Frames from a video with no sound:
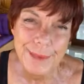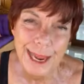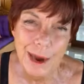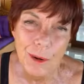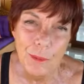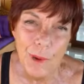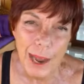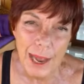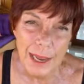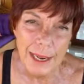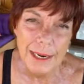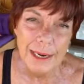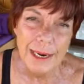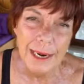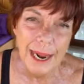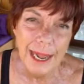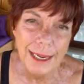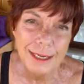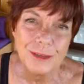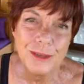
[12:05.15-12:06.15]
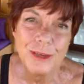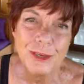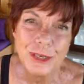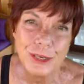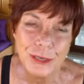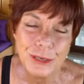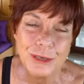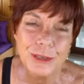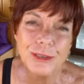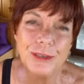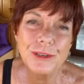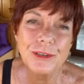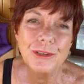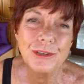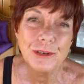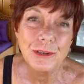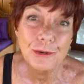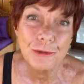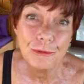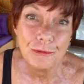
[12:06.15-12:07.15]
Now, why did I choose
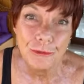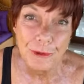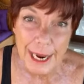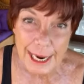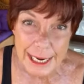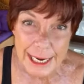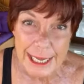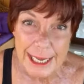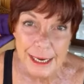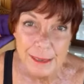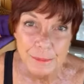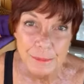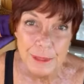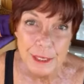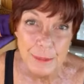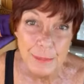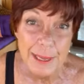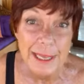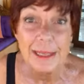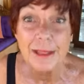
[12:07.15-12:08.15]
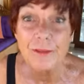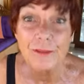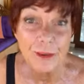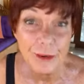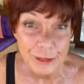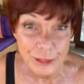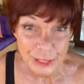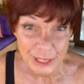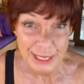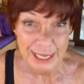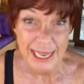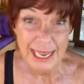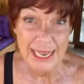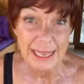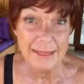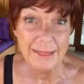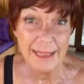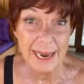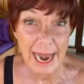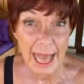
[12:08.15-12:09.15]
geranium to be the first
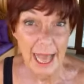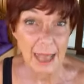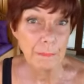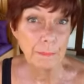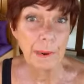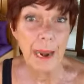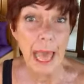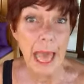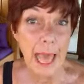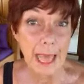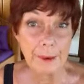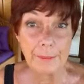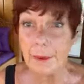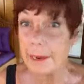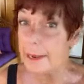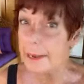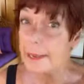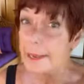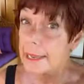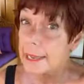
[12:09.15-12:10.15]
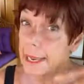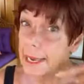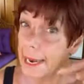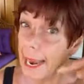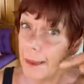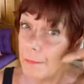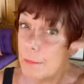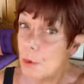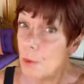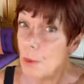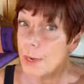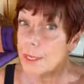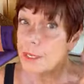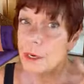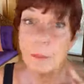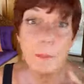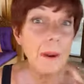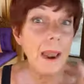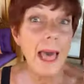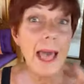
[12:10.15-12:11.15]
thing that I applied? And I'm going to
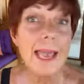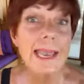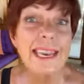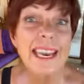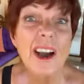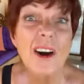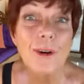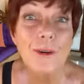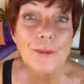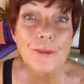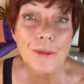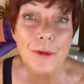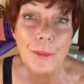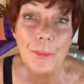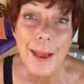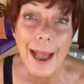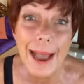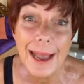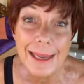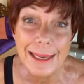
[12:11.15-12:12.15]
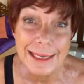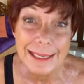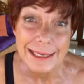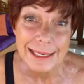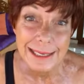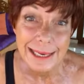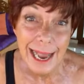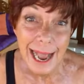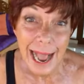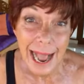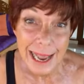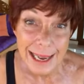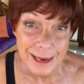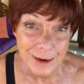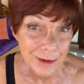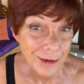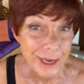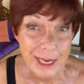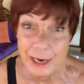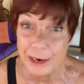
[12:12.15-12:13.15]
apply it over my
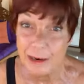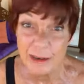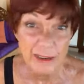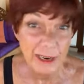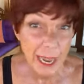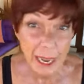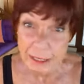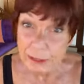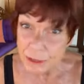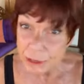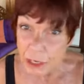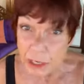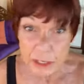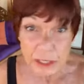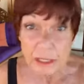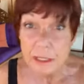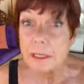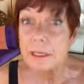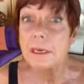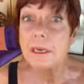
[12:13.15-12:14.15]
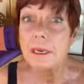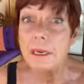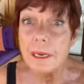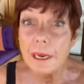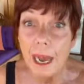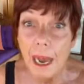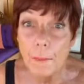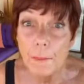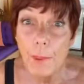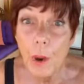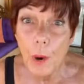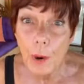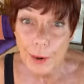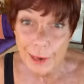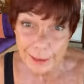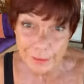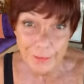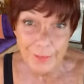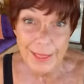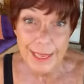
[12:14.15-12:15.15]
entire ear, not just a
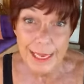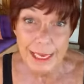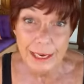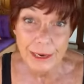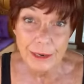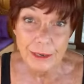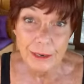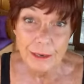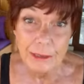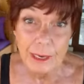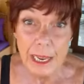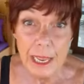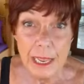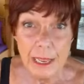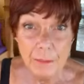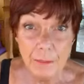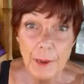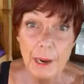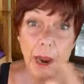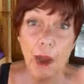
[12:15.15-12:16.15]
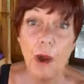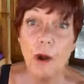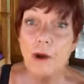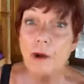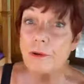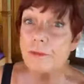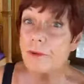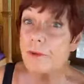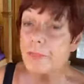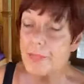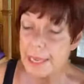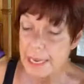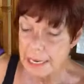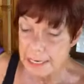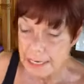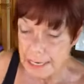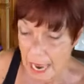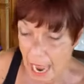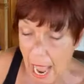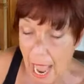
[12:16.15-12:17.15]
part of the ear, but over the
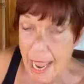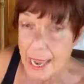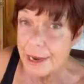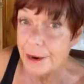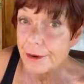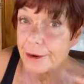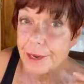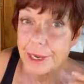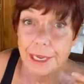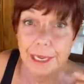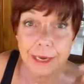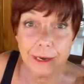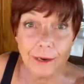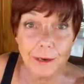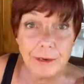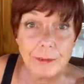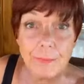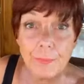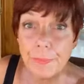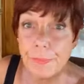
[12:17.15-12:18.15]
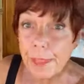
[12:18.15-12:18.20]
entire ear.